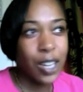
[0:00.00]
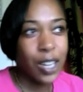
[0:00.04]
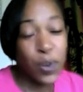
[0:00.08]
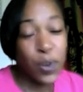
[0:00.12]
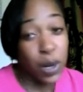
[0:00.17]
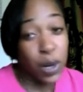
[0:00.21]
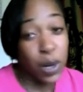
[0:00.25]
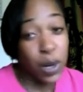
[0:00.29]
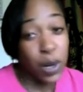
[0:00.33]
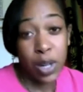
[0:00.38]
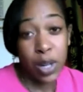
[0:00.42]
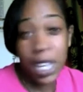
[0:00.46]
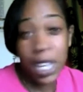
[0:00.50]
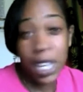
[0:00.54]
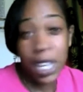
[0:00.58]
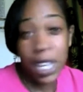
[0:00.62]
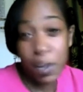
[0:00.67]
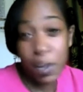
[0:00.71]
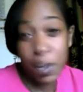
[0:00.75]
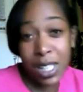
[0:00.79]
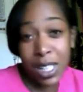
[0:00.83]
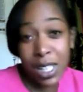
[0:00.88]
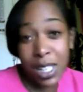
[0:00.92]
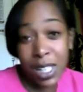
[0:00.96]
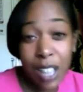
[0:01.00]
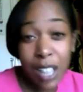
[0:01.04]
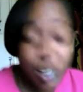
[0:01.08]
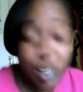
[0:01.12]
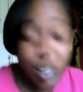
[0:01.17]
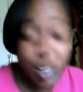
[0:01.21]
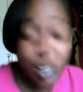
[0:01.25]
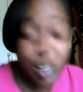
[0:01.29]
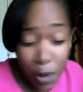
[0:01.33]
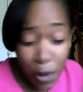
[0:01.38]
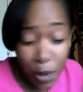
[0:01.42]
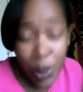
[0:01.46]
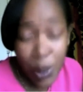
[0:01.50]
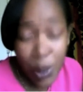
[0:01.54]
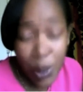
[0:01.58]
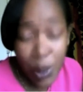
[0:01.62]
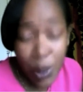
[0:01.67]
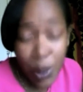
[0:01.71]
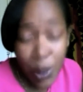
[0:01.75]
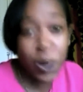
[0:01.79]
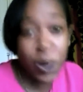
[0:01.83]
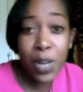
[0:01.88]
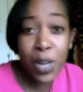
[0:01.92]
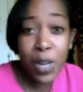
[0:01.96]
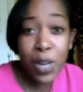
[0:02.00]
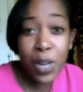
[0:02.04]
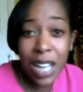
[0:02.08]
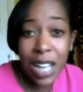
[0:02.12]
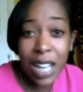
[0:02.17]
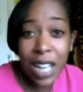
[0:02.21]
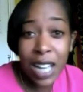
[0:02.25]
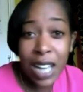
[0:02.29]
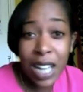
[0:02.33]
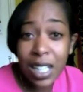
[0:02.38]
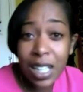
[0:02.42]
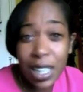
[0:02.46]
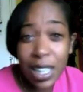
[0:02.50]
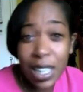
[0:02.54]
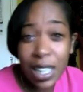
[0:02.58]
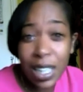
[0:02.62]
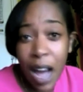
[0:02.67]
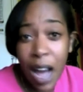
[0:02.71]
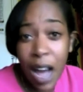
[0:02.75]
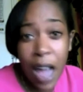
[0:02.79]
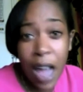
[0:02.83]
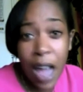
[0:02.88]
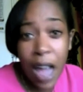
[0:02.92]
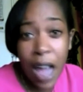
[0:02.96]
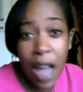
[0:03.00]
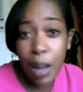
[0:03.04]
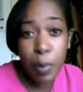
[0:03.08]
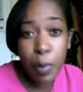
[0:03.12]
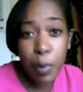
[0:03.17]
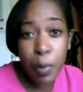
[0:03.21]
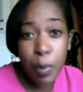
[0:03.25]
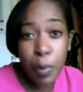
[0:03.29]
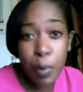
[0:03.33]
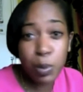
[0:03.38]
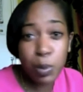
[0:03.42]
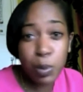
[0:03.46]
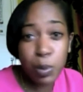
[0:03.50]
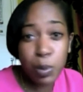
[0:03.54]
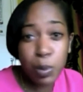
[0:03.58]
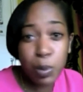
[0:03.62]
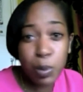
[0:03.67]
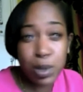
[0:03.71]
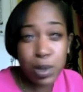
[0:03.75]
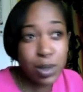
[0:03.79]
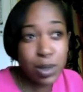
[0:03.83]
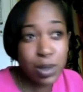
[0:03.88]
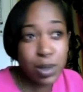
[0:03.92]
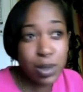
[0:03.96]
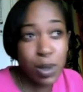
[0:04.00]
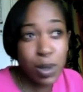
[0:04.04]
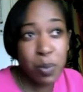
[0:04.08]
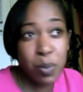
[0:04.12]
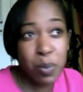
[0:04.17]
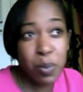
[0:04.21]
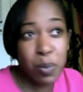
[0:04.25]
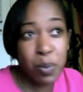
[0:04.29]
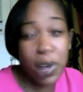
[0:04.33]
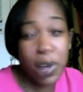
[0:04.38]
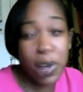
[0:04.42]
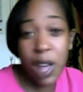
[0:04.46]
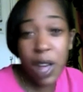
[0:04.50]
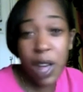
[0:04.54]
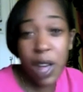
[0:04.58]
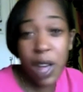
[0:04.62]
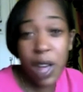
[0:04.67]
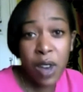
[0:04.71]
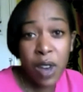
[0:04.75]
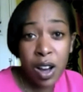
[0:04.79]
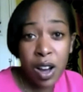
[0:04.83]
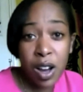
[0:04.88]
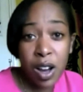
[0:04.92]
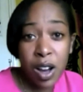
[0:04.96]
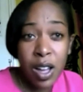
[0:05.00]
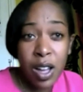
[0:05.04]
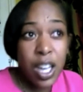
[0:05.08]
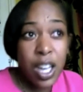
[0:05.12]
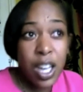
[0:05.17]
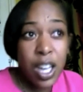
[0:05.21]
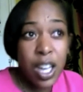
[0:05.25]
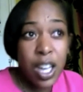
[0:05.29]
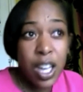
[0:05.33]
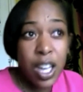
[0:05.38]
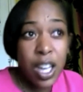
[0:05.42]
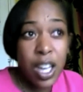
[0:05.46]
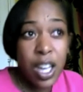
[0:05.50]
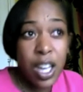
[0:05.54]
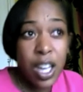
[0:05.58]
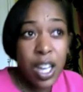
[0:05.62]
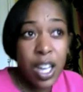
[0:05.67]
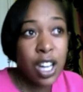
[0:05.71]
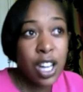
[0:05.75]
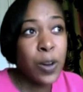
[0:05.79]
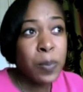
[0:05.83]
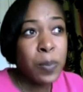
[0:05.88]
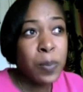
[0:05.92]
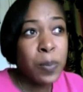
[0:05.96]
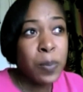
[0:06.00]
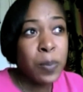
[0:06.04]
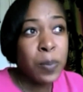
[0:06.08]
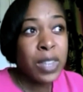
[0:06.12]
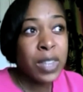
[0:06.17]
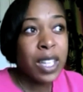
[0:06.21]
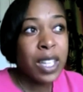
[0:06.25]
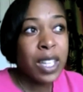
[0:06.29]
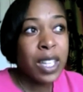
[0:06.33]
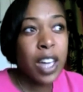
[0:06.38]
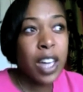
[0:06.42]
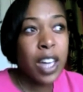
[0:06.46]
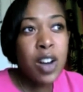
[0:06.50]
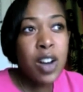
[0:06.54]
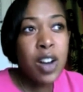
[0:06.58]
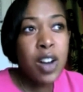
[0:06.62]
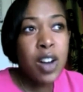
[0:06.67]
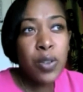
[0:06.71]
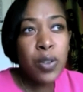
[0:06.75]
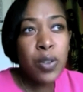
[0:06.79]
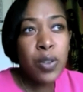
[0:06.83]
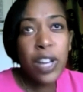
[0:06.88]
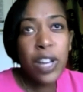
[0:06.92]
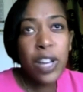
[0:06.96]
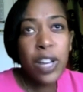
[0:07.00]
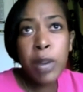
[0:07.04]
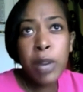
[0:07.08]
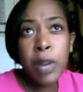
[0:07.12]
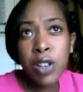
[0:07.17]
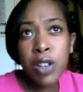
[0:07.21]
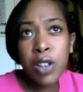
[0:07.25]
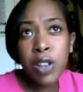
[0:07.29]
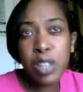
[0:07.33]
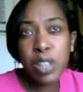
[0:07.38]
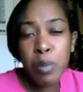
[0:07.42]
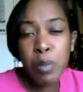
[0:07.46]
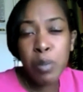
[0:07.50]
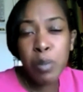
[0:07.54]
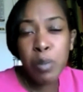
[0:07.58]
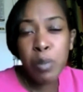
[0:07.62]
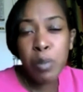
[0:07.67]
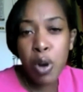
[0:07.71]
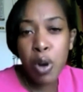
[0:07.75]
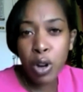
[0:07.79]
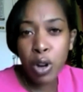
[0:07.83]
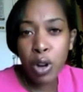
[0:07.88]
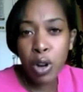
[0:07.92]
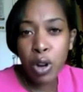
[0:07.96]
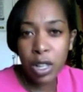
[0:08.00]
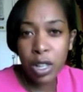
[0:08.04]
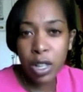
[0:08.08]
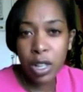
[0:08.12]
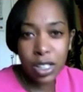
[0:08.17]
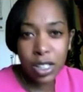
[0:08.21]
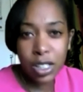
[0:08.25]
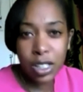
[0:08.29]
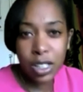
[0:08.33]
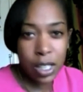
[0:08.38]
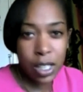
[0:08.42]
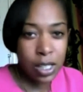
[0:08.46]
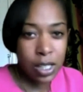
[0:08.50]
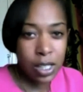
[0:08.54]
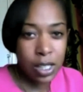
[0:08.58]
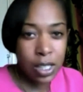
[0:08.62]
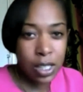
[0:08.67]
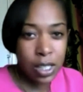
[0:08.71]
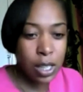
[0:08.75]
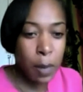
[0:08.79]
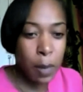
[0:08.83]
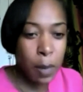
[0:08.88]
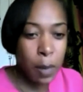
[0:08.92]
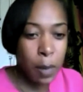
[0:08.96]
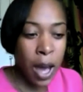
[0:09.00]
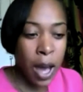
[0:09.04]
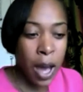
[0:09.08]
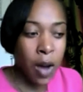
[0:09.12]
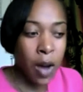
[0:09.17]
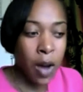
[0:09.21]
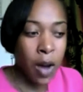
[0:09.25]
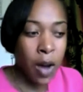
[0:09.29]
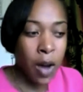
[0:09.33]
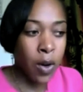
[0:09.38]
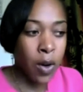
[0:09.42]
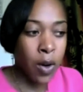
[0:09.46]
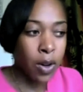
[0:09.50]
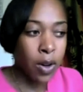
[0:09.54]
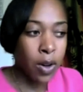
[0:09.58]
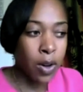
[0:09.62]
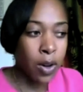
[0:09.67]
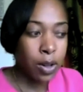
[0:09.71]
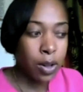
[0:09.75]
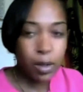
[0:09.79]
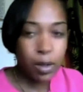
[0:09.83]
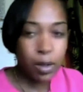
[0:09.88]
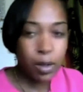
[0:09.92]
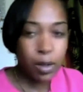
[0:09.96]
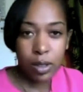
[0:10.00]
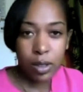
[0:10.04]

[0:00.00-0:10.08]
if you want to, he could be I don't know what you want to call it, a standing guy, a box, or whatever, you know. Females are more conscious about